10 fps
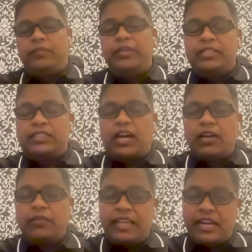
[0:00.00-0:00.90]
we
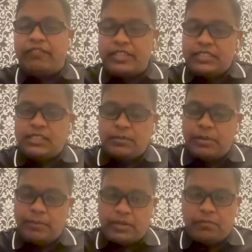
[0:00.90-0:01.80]
start with NFTs as a
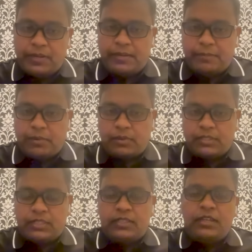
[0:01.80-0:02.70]
primitive building
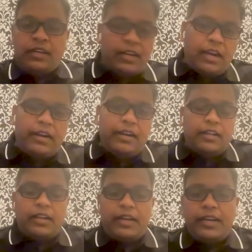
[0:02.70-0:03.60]
block there, and
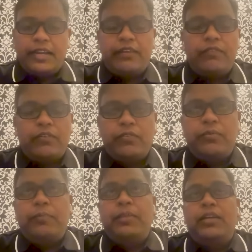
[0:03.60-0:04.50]
take it
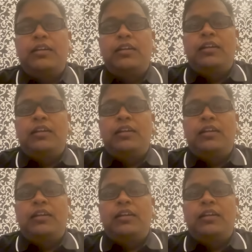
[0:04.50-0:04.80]
forward from there.